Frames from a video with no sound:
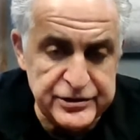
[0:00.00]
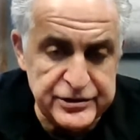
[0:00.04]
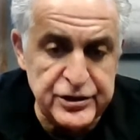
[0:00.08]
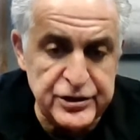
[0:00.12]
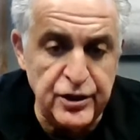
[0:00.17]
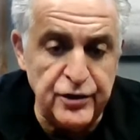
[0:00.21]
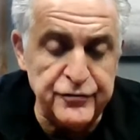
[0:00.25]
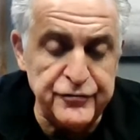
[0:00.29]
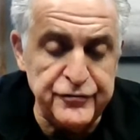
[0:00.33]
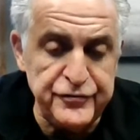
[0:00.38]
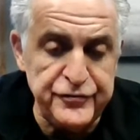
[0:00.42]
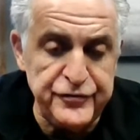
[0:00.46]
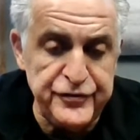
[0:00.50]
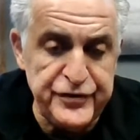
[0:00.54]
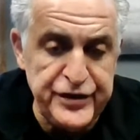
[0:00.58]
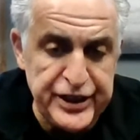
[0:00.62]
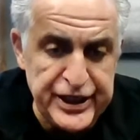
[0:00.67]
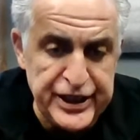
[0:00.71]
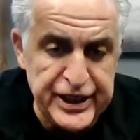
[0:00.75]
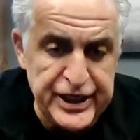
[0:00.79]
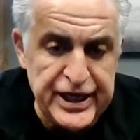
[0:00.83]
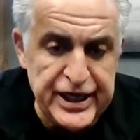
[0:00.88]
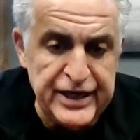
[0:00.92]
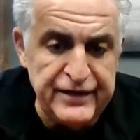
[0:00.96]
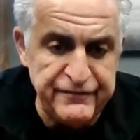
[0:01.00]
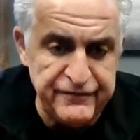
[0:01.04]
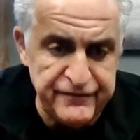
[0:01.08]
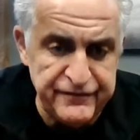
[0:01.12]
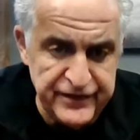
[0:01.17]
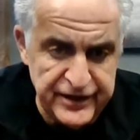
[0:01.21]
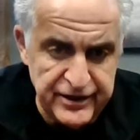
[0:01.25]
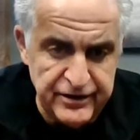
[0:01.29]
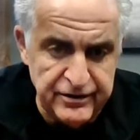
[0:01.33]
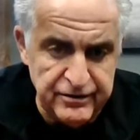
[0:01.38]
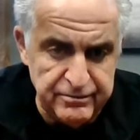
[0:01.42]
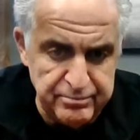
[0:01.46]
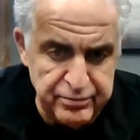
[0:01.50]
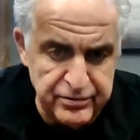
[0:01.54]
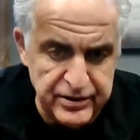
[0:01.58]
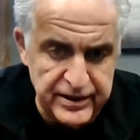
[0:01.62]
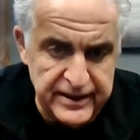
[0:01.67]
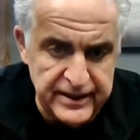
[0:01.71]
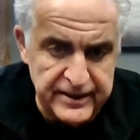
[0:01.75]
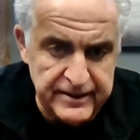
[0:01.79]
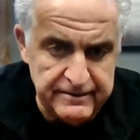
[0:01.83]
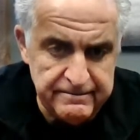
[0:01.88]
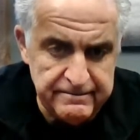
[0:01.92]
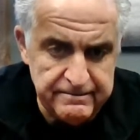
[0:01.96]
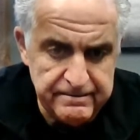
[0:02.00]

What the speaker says: called DNA fingerprinting.